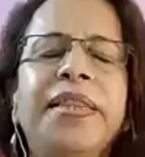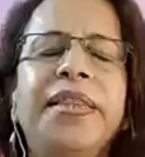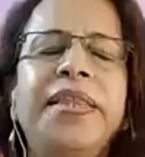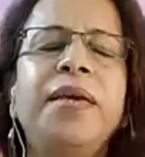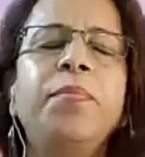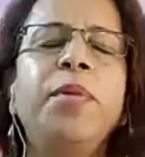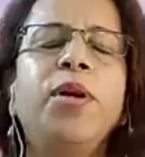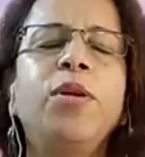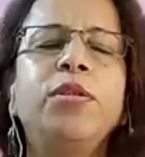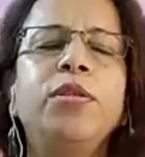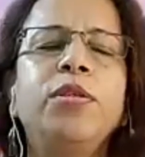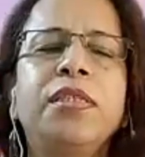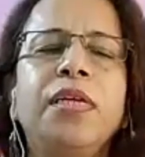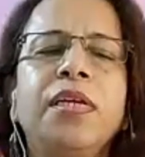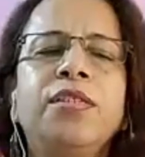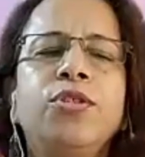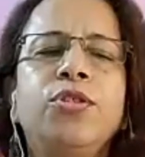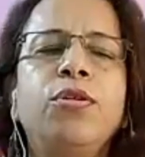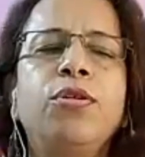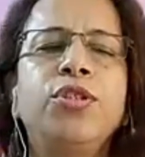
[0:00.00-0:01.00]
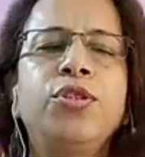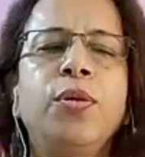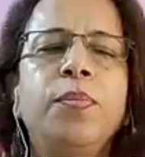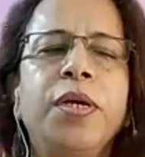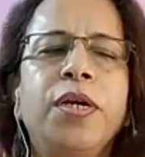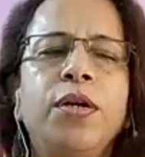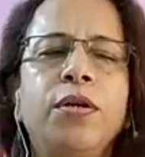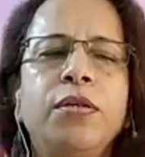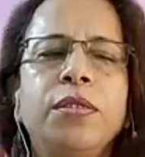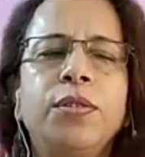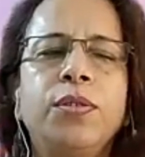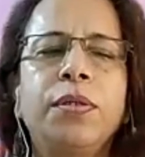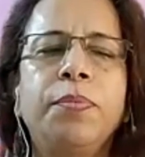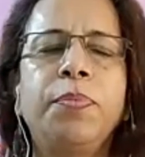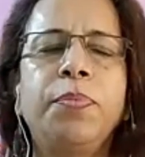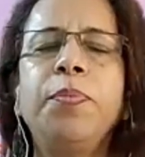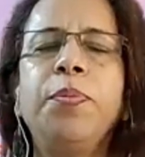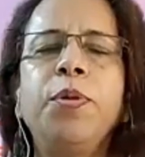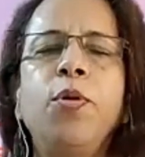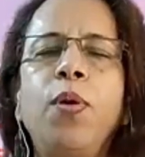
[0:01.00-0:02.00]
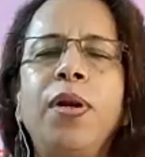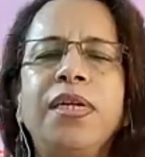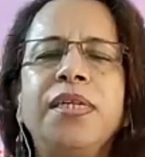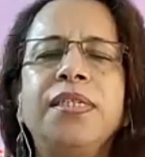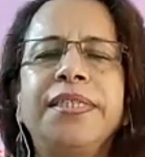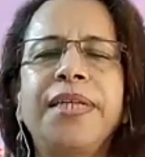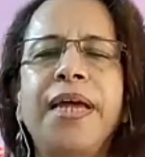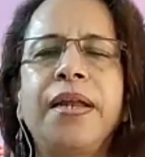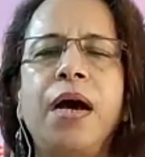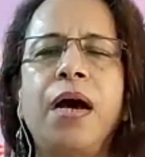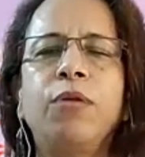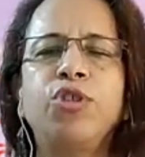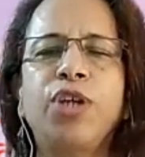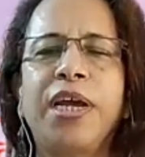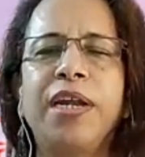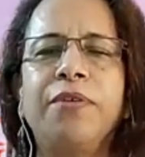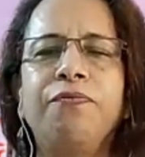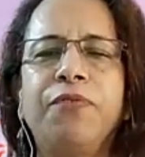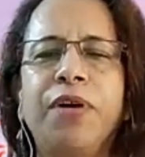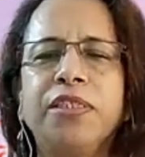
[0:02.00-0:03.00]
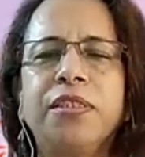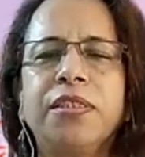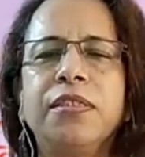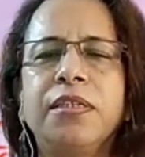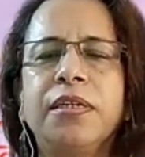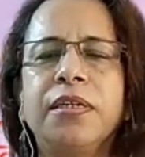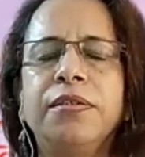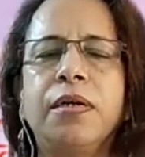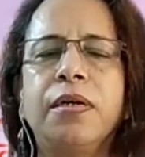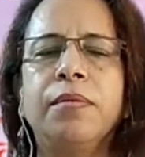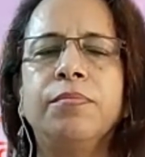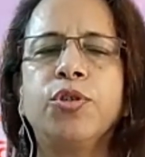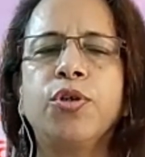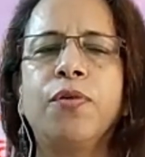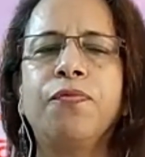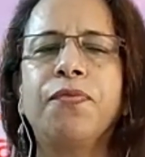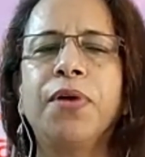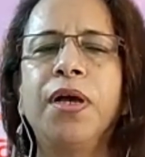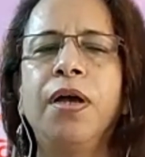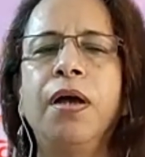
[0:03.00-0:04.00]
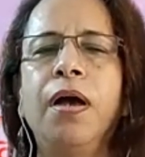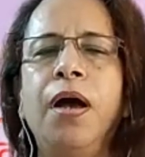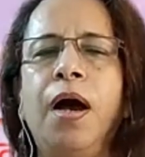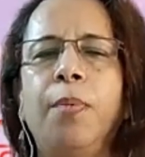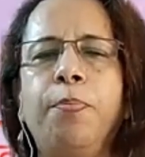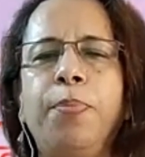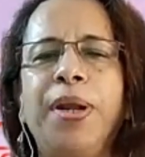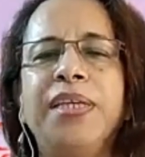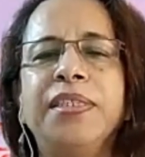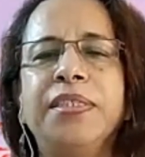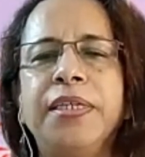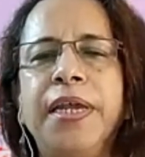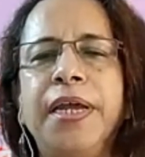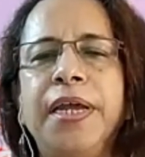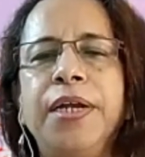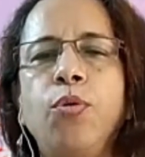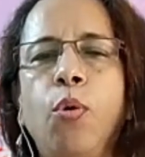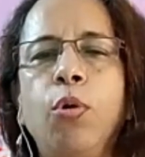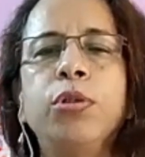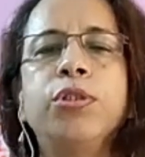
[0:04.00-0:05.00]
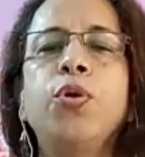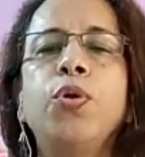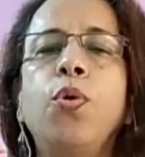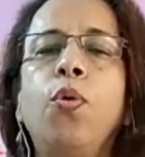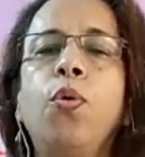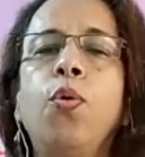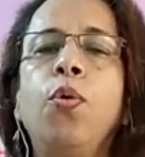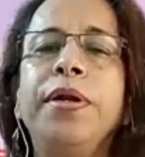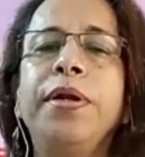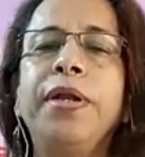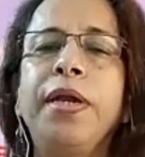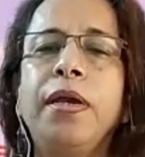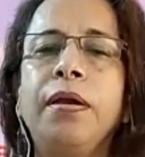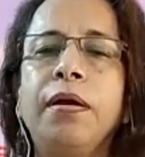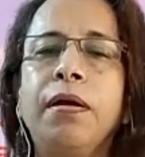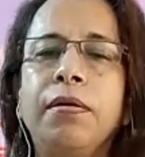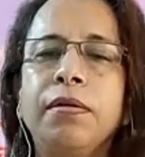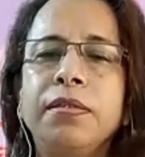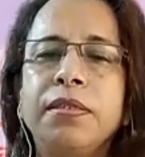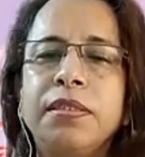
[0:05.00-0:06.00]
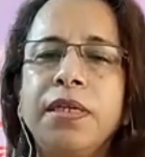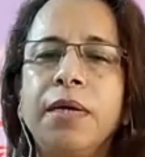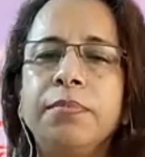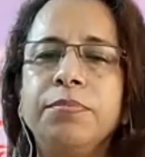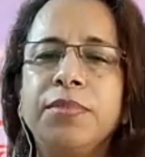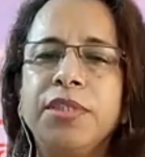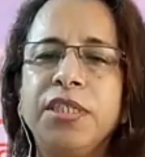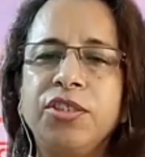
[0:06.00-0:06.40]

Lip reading: because it's also because people don't understand how China functions in terms of a president also holding a CMC